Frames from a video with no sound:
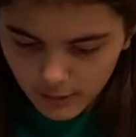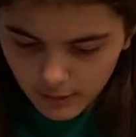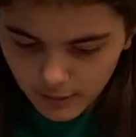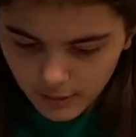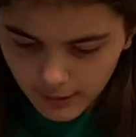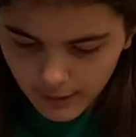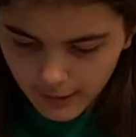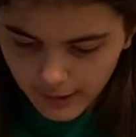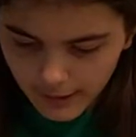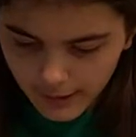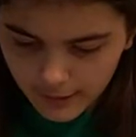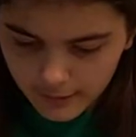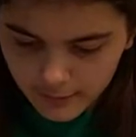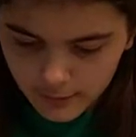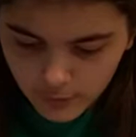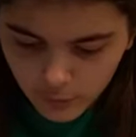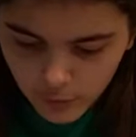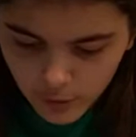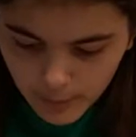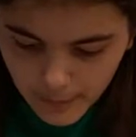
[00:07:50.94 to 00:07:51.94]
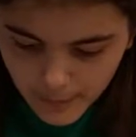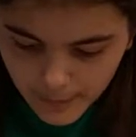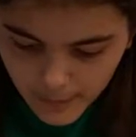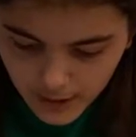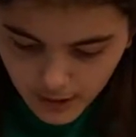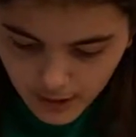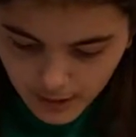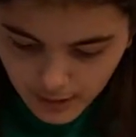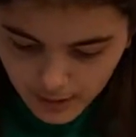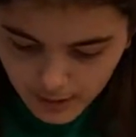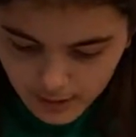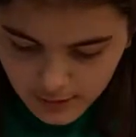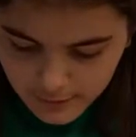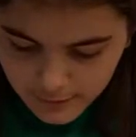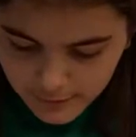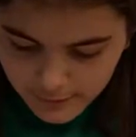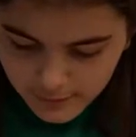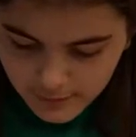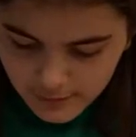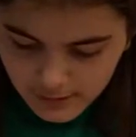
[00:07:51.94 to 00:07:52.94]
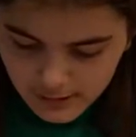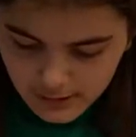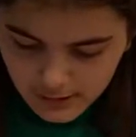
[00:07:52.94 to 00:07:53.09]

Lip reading: Yes, it will be big enough.